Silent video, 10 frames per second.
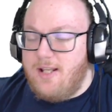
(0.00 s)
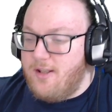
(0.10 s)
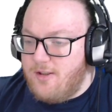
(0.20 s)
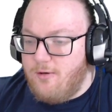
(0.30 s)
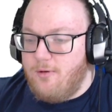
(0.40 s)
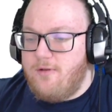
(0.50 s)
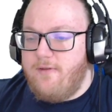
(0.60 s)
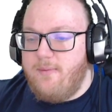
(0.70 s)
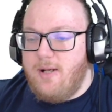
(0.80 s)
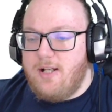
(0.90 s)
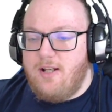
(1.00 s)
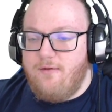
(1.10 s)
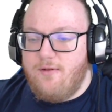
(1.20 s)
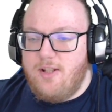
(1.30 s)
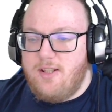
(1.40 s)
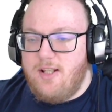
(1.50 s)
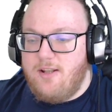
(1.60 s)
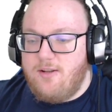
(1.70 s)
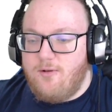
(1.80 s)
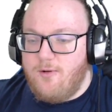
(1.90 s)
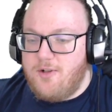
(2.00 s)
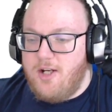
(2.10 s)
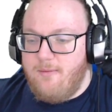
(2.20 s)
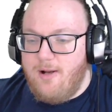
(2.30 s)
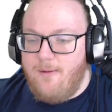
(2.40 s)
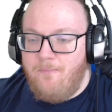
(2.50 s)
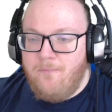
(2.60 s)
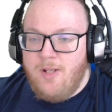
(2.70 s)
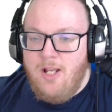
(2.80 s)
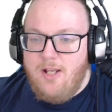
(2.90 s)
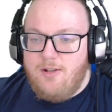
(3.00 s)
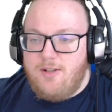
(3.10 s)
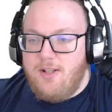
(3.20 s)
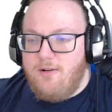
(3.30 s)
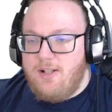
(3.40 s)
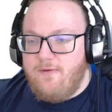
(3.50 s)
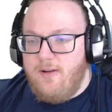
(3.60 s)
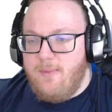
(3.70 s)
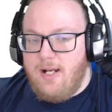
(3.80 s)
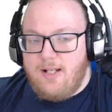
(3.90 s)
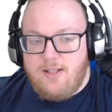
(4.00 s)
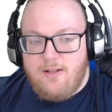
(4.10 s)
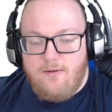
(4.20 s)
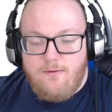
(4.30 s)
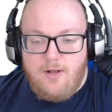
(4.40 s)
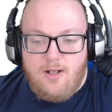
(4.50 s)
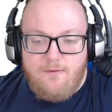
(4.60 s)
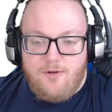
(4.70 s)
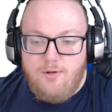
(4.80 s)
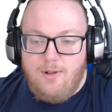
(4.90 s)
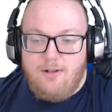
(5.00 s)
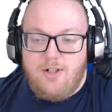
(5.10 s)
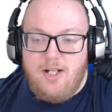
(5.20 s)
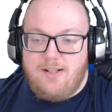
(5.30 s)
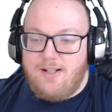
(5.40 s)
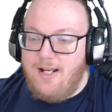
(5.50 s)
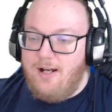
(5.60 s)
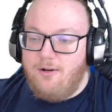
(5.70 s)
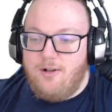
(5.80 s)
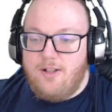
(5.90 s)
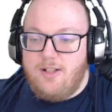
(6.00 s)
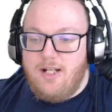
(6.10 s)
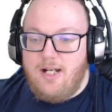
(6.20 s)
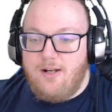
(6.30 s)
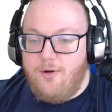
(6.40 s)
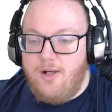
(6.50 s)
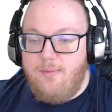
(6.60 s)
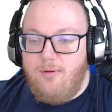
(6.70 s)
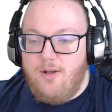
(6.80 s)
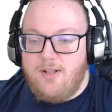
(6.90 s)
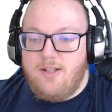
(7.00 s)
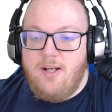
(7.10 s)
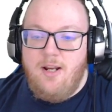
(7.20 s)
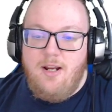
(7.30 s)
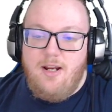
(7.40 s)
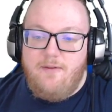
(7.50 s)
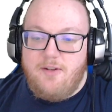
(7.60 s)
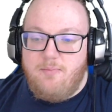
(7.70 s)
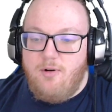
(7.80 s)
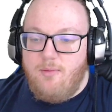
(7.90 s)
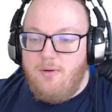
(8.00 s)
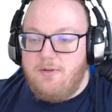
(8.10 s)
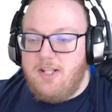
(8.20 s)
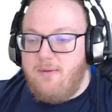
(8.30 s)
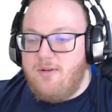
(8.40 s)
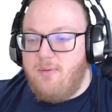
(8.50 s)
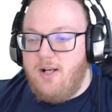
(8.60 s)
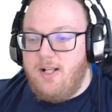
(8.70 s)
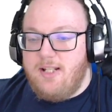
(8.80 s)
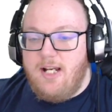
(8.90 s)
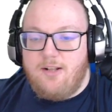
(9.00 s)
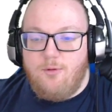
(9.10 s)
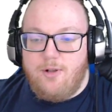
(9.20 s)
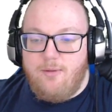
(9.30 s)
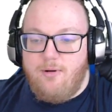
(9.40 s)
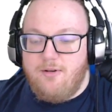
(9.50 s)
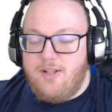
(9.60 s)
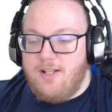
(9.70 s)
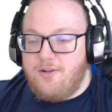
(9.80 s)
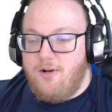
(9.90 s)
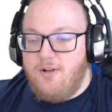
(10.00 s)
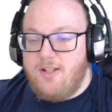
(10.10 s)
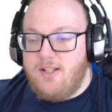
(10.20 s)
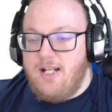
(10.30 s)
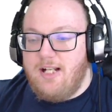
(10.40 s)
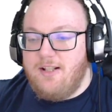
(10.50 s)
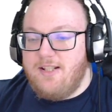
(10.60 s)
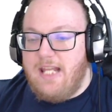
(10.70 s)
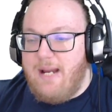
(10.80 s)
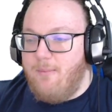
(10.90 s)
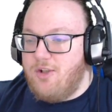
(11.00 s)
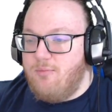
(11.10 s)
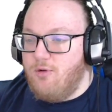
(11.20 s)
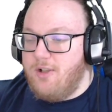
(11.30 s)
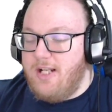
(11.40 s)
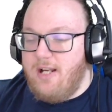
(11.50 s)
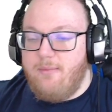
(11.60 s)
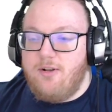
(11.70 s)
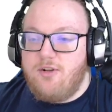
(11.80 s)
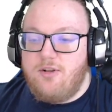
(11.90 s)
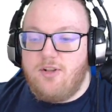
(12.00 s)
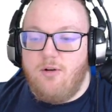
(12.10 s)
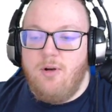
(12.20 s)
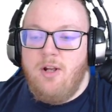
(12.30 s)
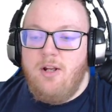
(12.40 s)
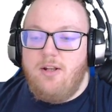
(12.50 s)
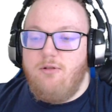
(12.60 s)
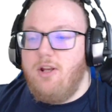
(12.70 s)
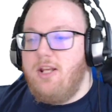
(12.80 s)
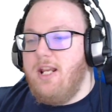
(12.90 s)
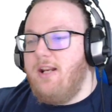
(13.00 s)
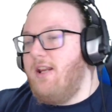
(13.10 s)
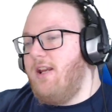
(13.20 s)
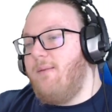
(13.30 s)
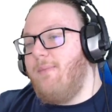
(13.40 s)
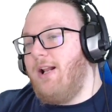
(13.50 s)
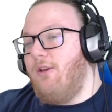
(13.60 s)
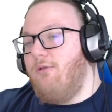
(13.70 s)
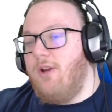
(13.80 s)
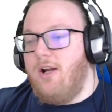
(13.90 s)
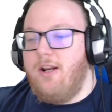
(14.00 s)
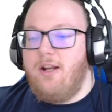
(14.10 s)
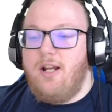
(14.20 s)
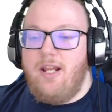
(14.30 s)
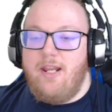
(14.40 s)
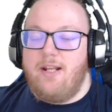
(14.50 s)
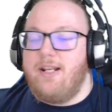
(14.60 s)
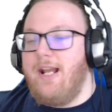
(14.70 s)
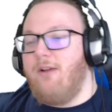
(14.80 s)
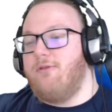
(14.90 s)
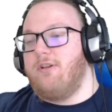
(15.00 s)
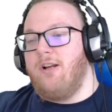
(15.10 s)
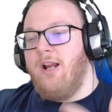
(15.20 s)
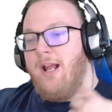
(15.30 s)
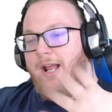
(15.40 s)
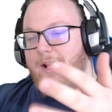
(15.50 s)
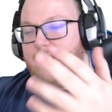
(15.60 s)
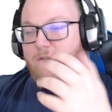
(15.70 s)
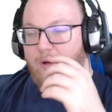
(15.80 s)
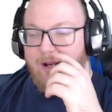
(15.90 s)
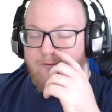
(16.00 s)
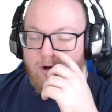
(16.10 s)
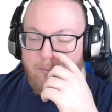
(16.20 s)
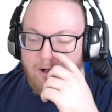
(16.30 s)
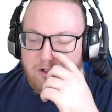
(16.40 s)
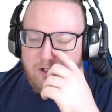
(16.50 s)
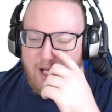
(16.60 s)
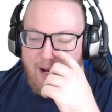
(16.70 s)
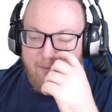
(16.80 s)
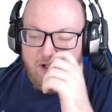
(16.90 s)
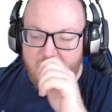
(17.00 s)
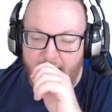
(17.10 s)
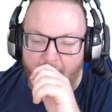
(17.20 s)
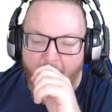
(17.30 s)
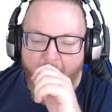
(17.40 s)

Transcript: Centiskorch V MAX ever since Centiskorch came out. So Cinderace V MAX uh, for two energy has the counter attack thirty plus. If this Pokemon was damaged by an attack during your opponent's last turn, this attack does that much more damage. So you could get hit, Malolana, and then counter and swing it for a bunch of damage.